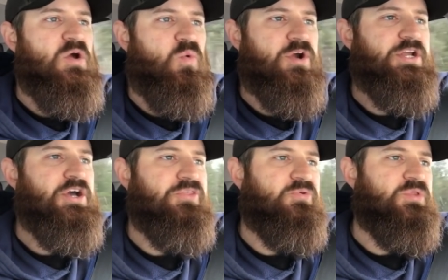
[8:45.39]
We're gonna
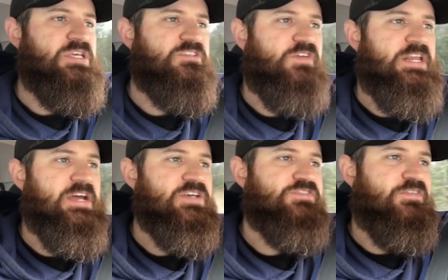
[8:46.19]
go through these
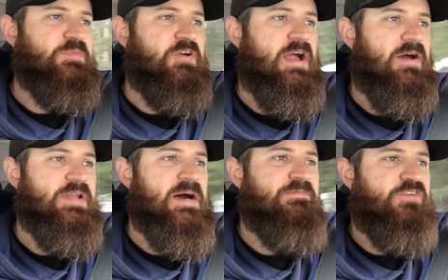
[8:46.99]
videos from the ground
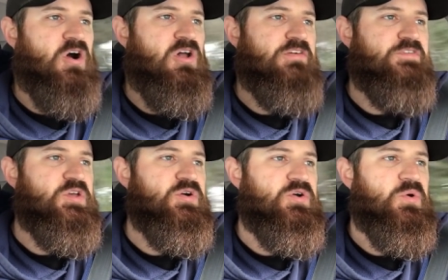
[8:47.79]
up for all of
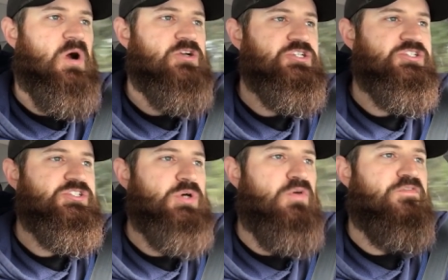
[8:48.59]
you who are
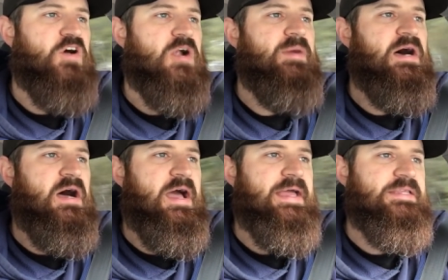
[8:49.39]
just so far
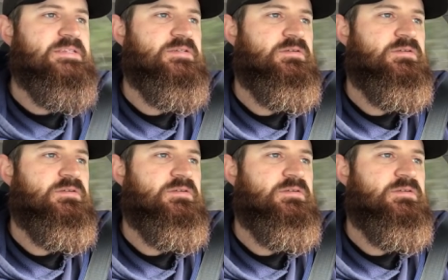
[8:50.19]
behind,